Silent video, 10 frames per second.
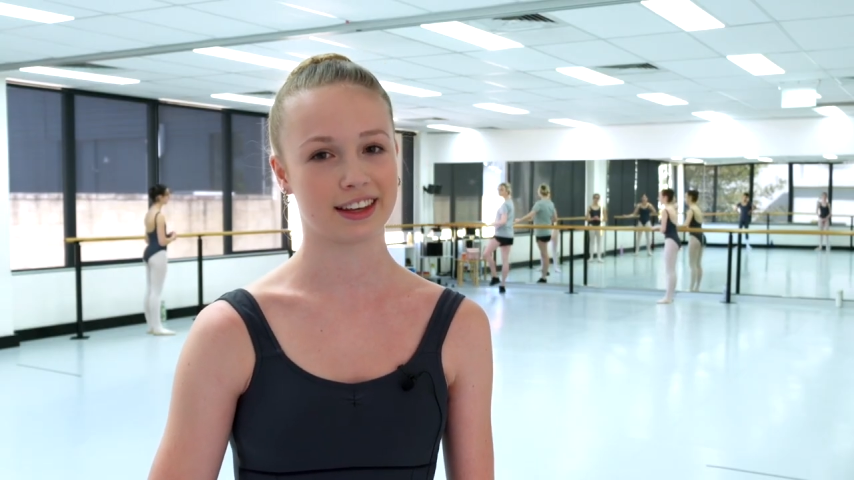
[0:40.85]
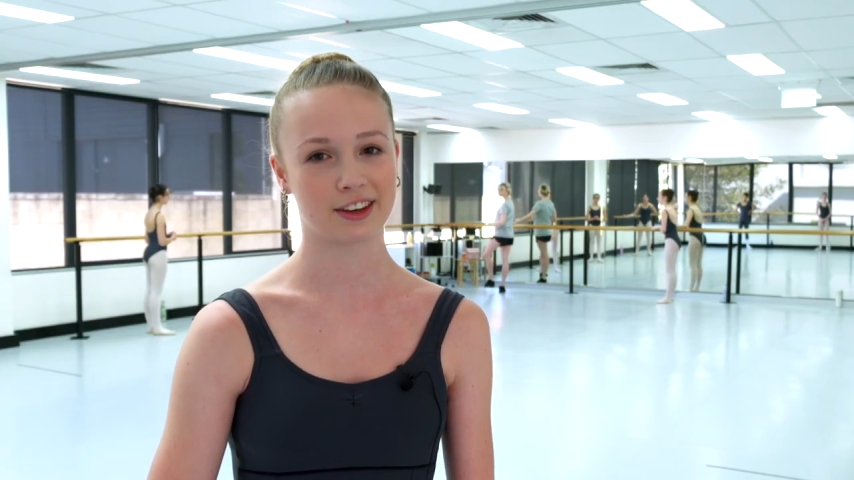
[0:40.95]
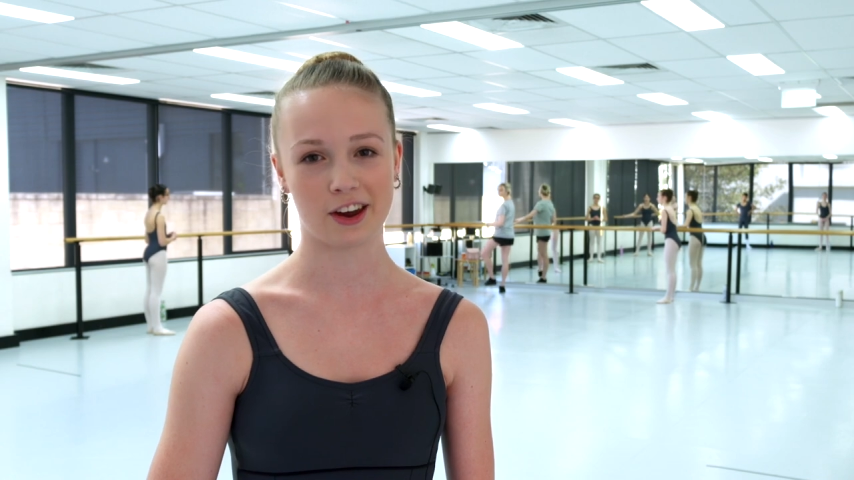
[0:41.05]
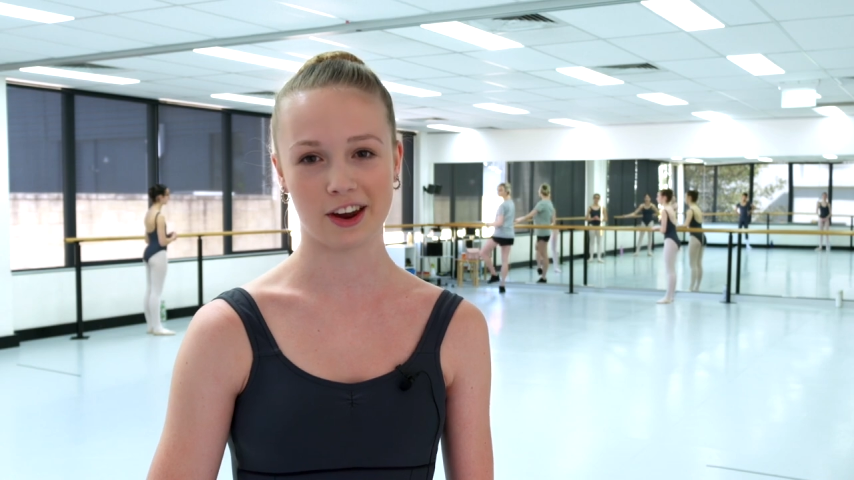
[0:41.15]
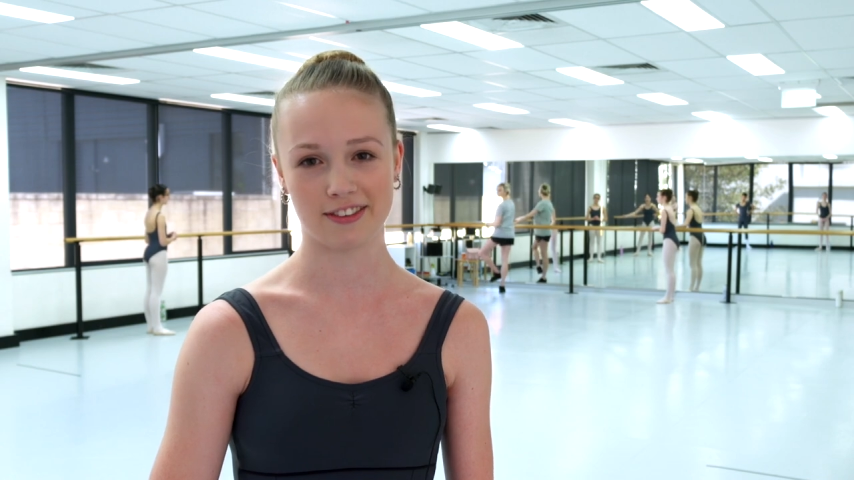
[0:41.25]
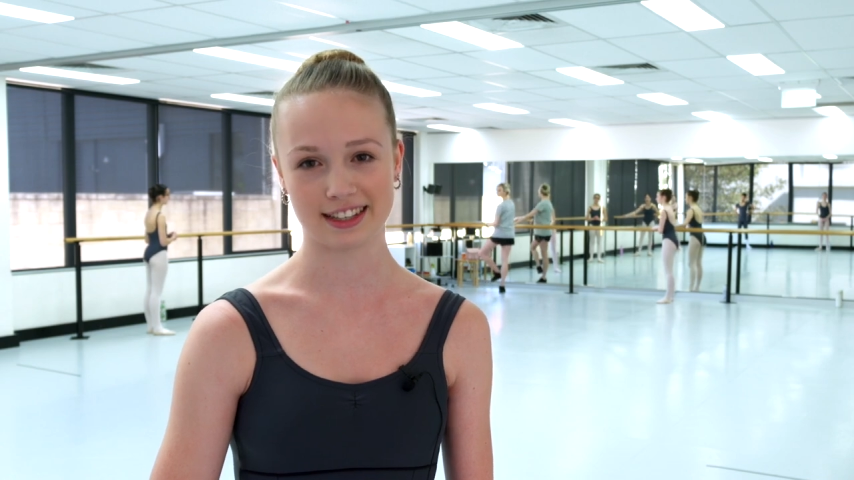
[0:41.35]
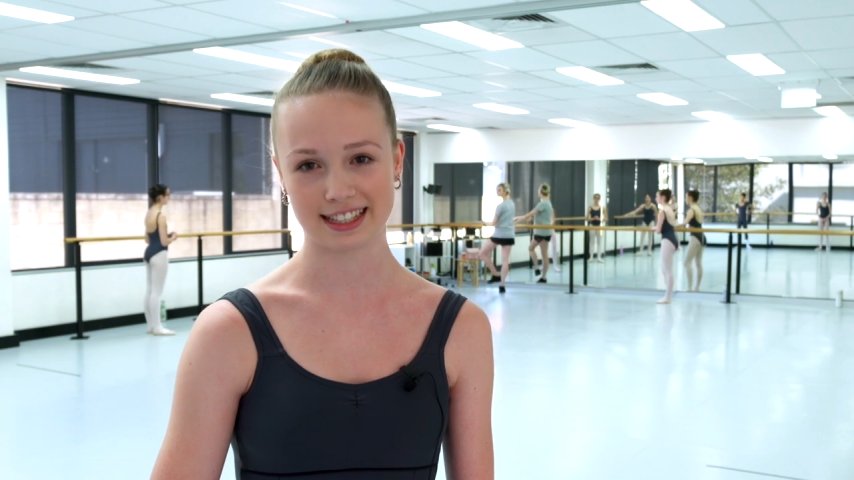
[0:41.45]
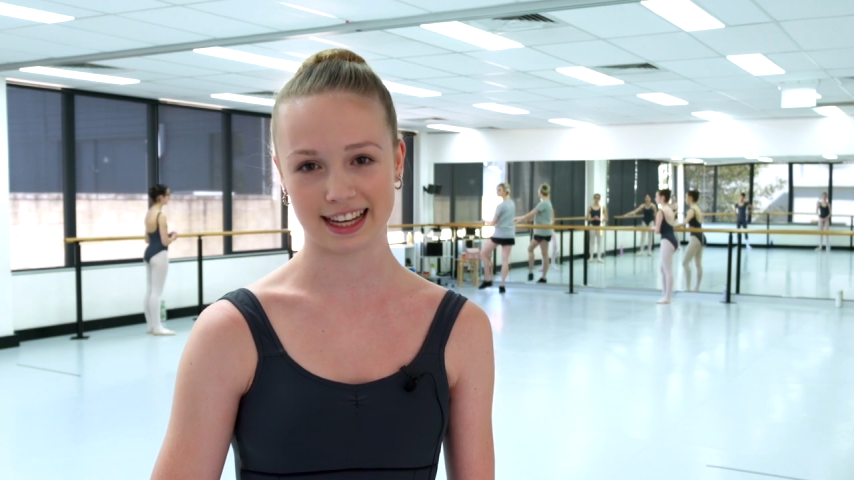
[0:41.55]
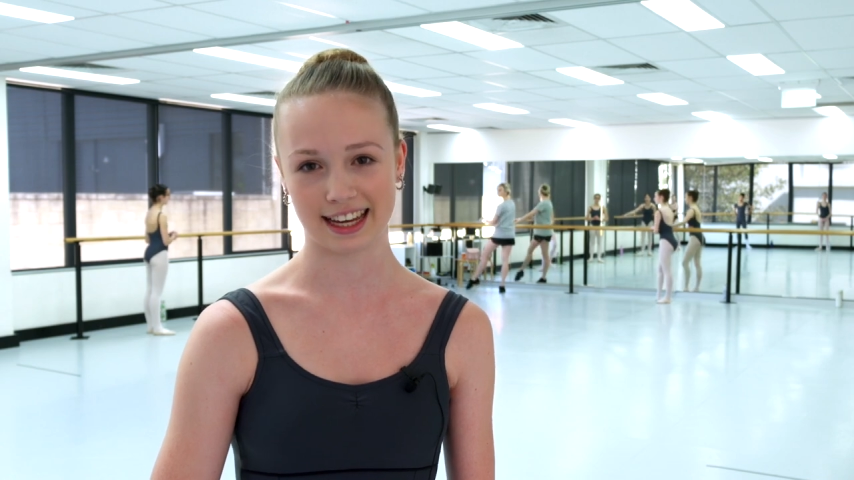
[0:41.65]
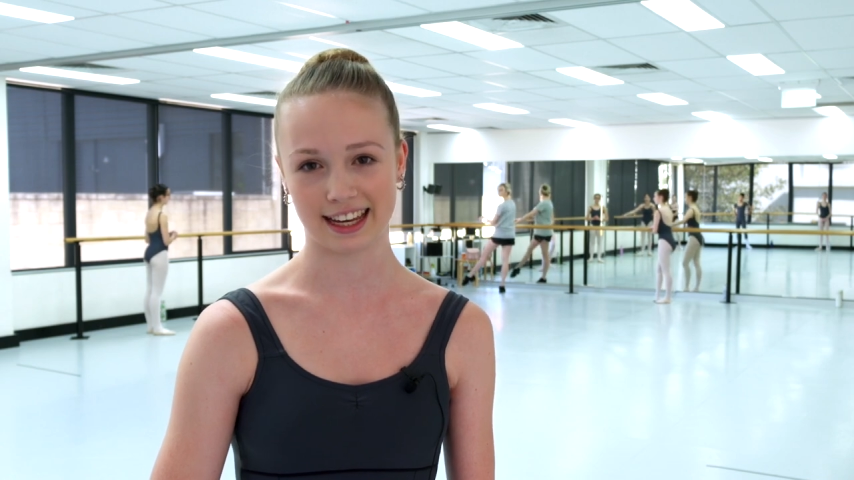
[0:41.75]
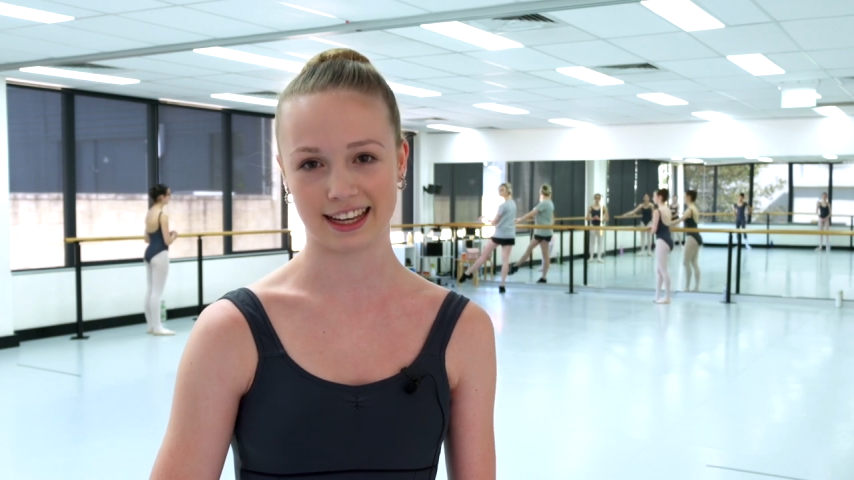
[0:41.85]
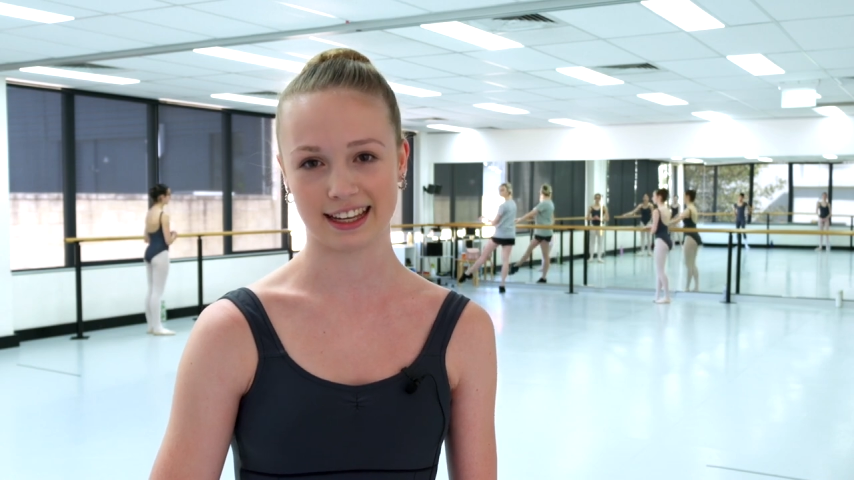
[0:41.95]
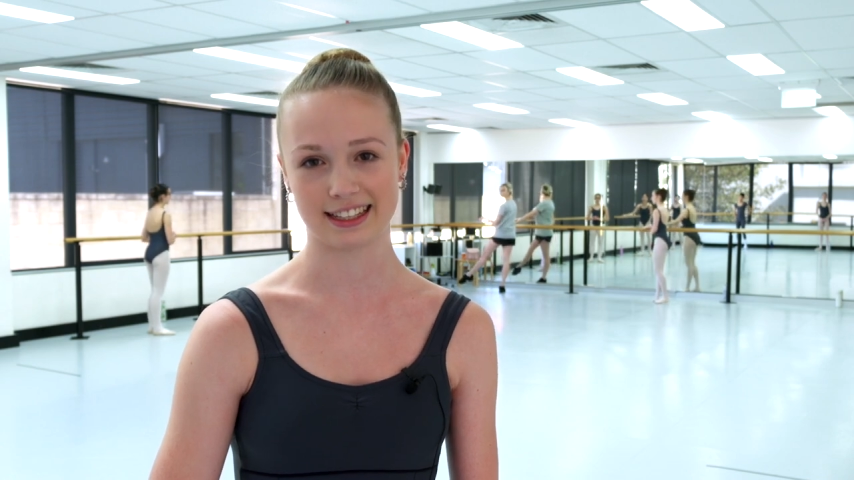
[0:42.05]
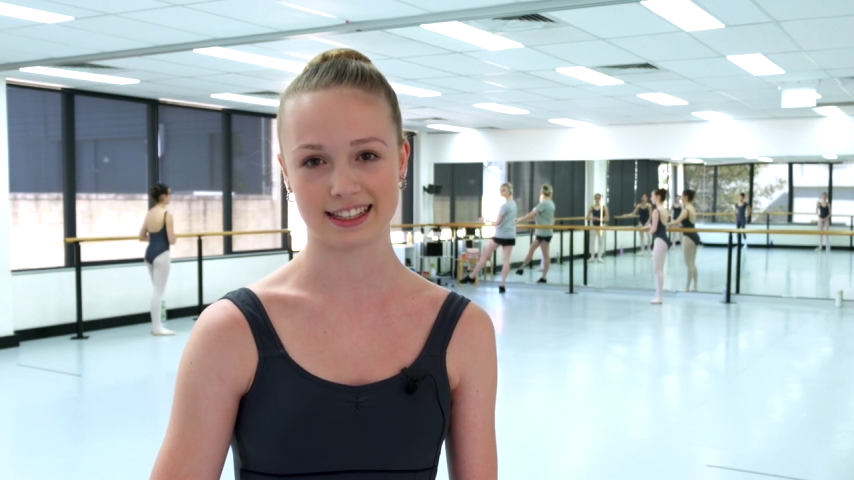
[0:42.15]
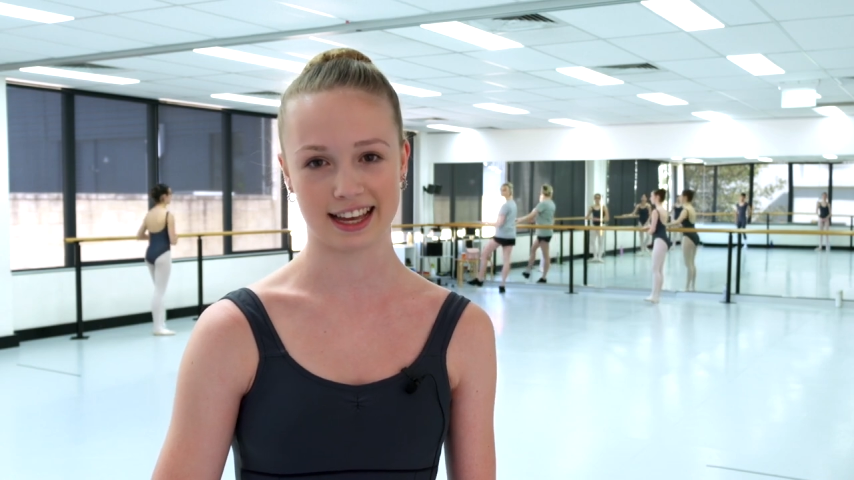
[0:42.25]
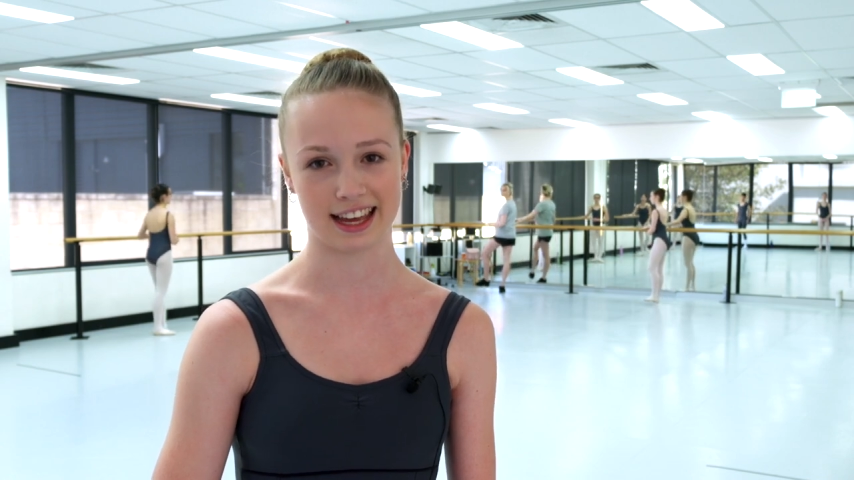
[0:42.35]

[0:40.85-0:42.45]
go overseas